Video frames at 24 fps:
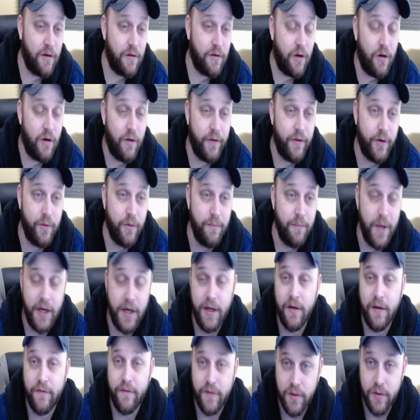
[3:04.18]
although
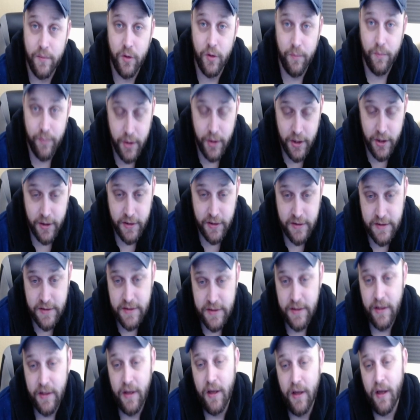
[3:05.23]
many of them are bugged.
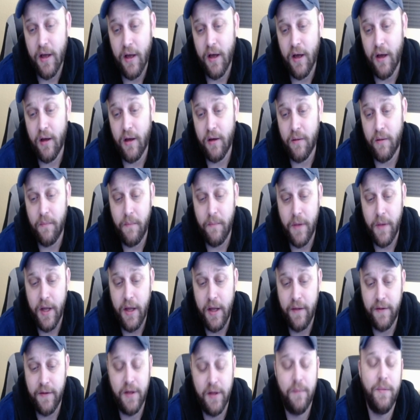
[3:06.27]

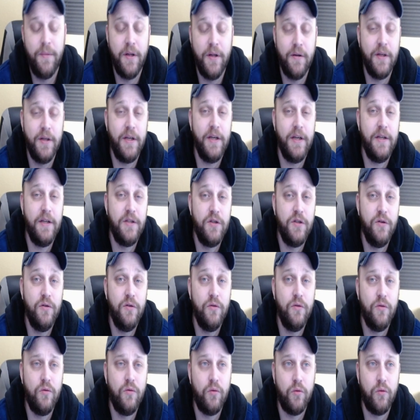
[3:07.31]
And the ability
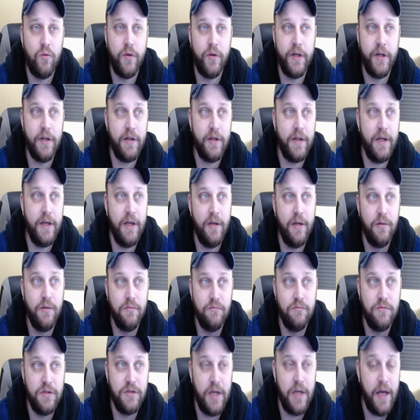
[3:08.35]
to really
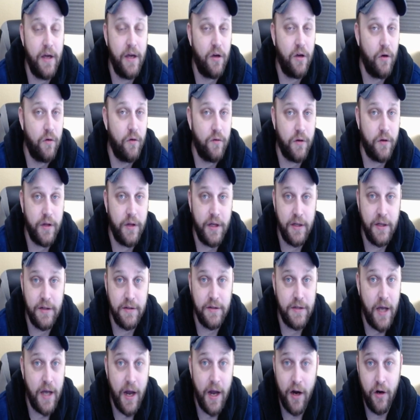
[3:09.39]
take over the
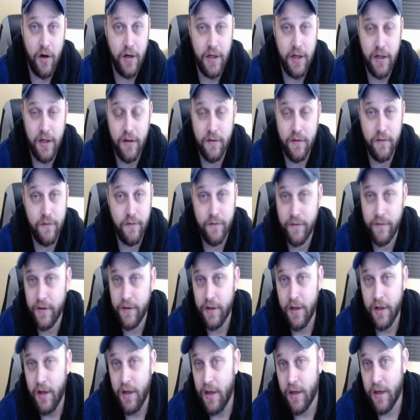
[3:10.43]
entirety of
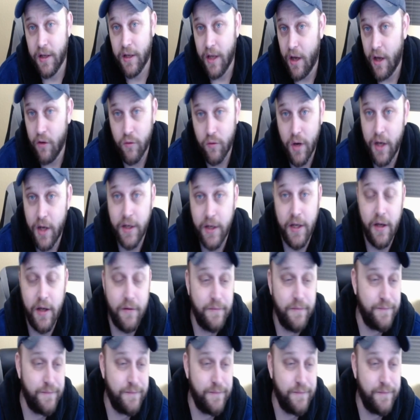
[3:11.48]
Calradia.